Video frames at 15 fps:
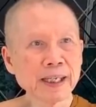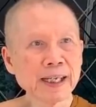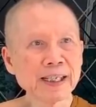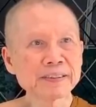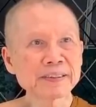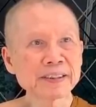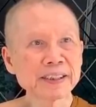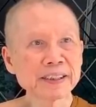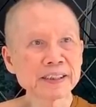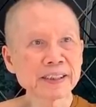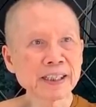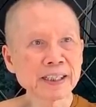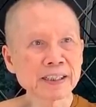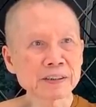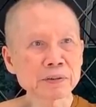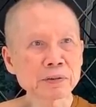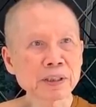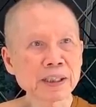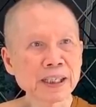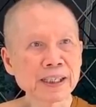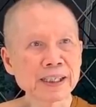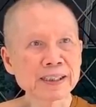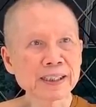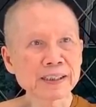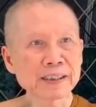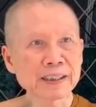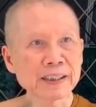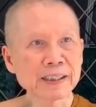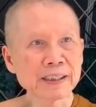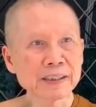as anicca, dukkha,
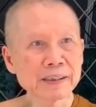anatta.